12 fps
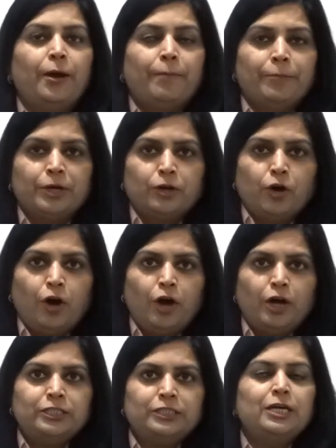
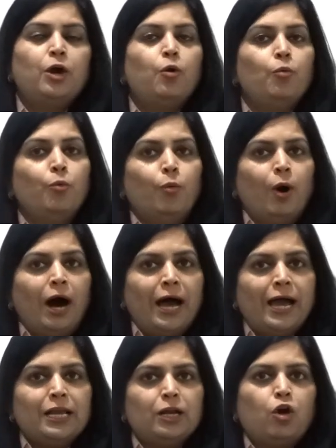because
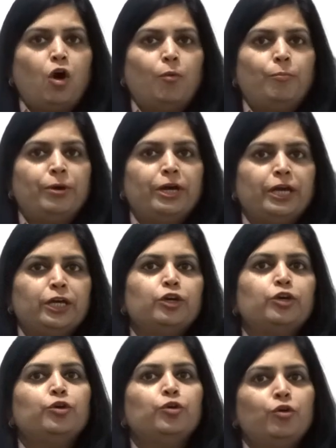while
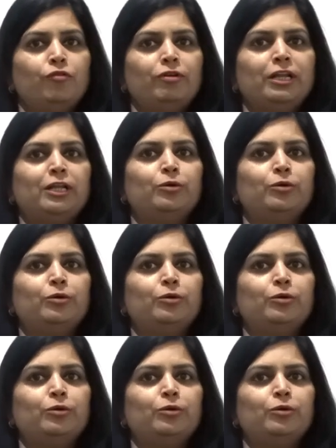copying you will